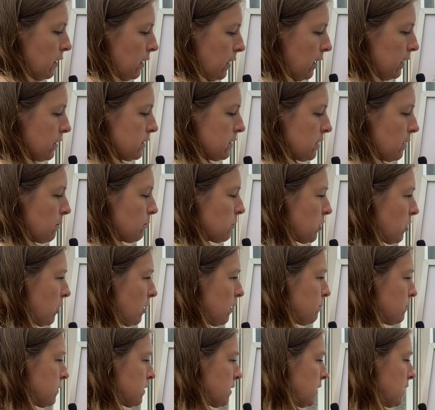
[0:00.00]
And
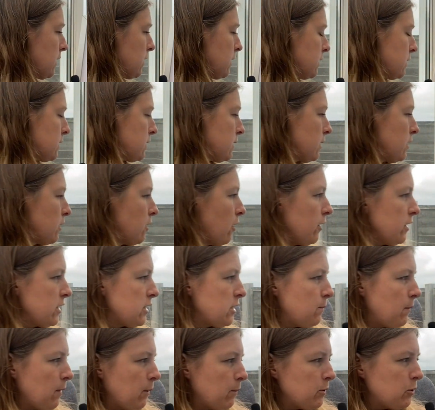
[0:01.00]
sometimes it's nice
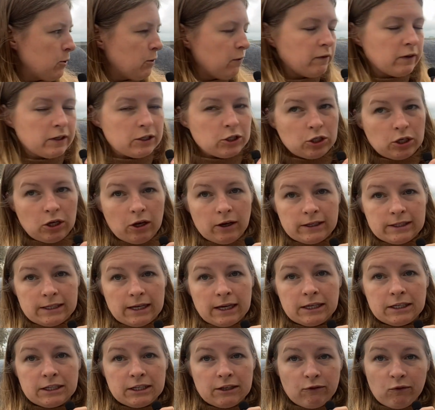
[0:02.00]
to be able to visualize it
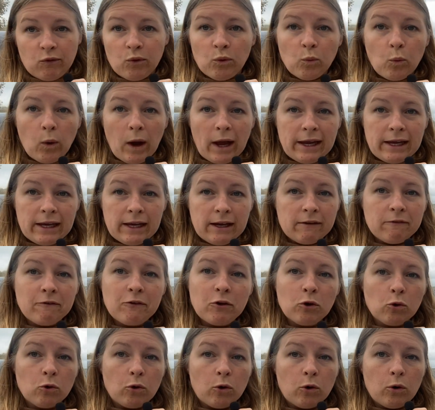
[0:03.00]
a different way if
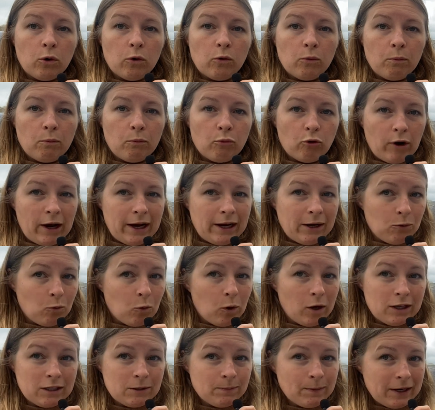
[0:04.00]
your brain
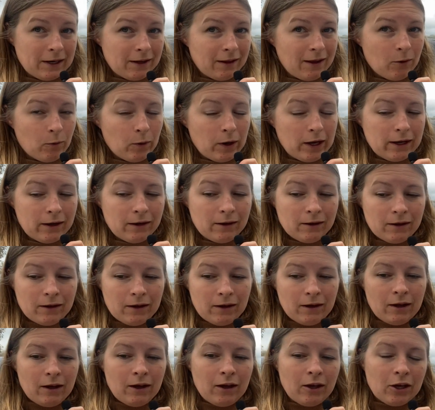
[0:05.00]
works better that way.
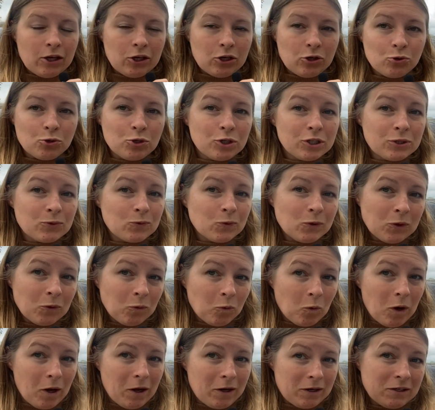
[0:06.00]
You just want to
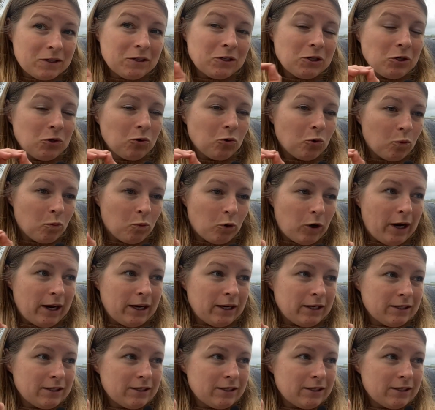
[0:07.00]
work to your brain.